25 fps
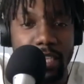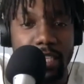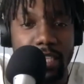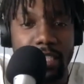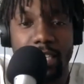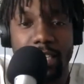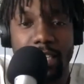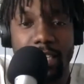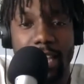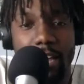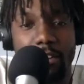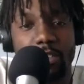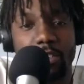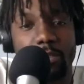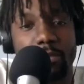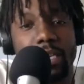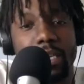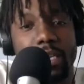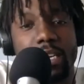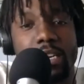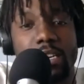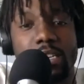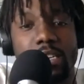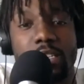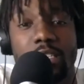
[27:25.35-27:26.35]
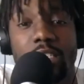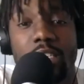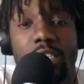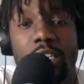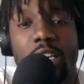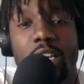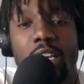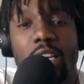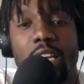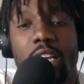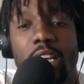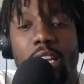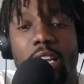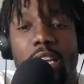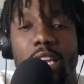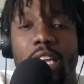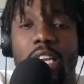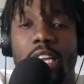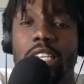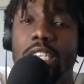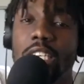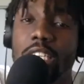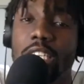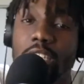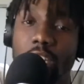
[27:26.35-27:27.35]
and that was because he
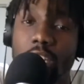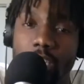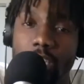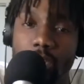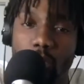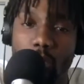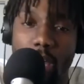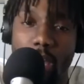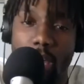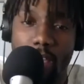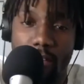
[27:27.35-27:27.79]
cheated on his wife.